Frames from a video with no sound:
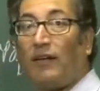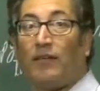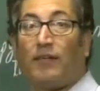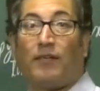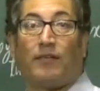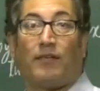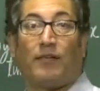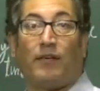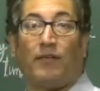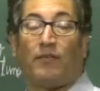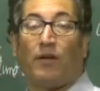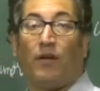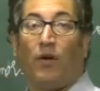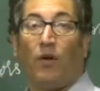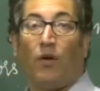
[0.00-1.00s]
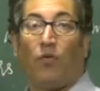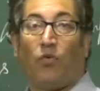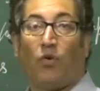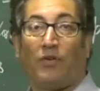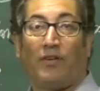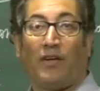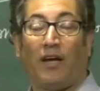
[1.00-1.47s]
industries
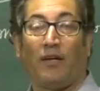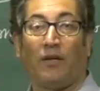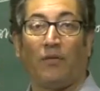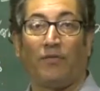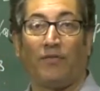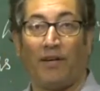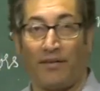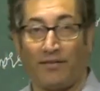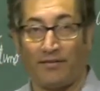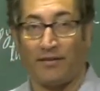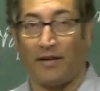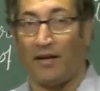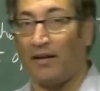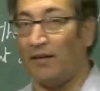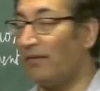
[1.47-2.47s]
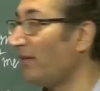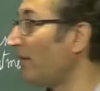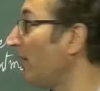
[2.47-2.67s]
for dyeing of textiles.